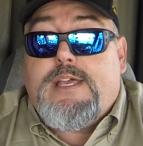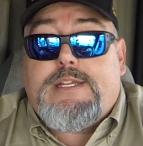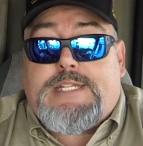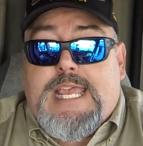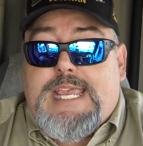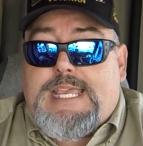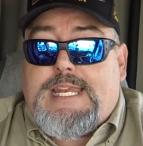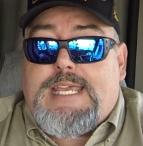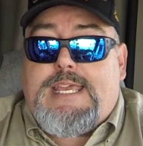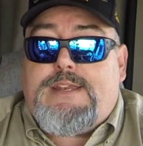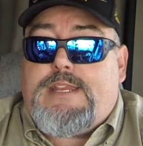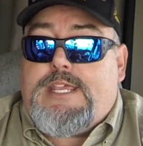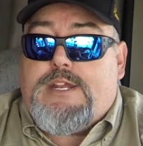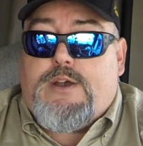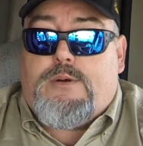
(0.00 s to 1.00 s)
Take it in,
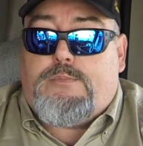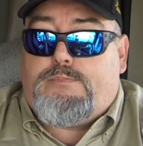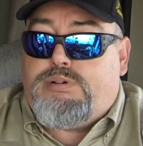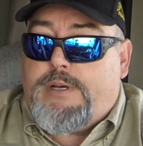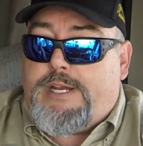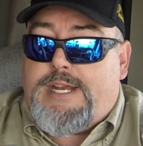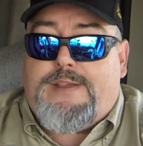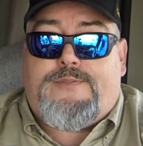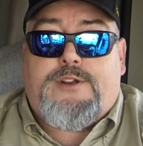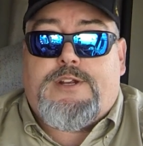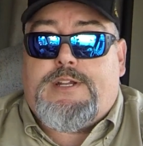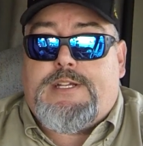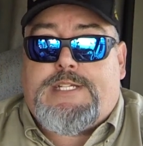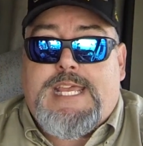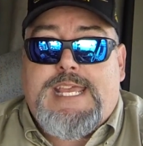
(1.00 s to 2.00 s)
put it if you're
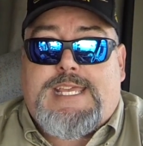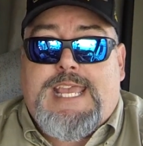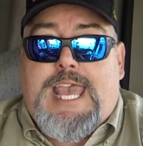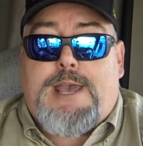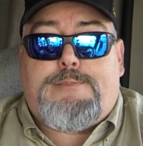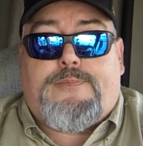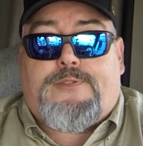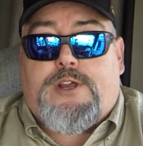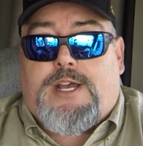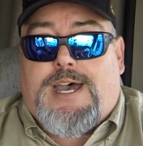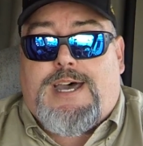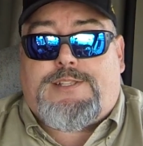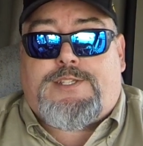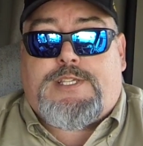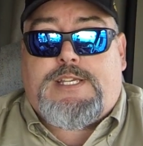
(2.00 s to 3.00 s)
in a day cab, if you're
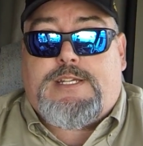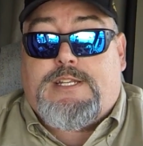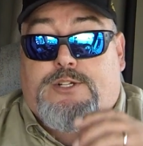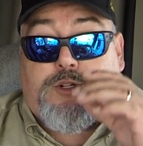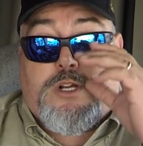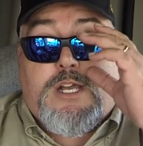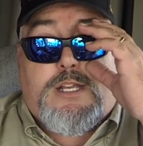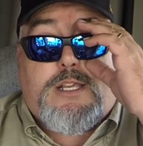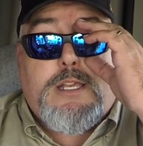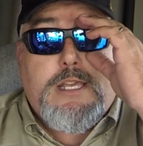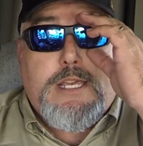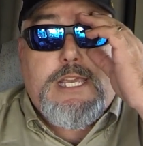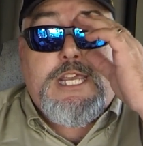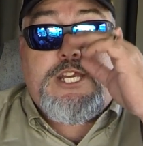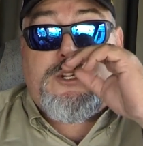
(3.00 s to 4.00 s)
hot seating a truck
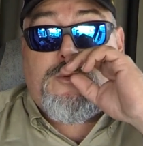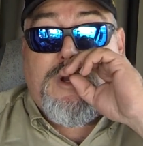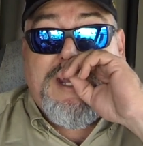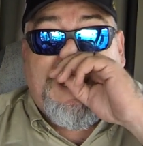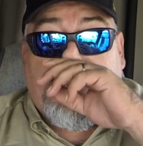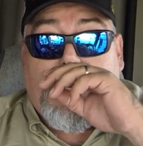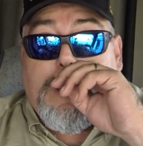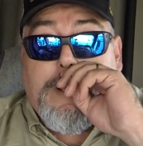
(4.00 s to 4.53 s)
each week.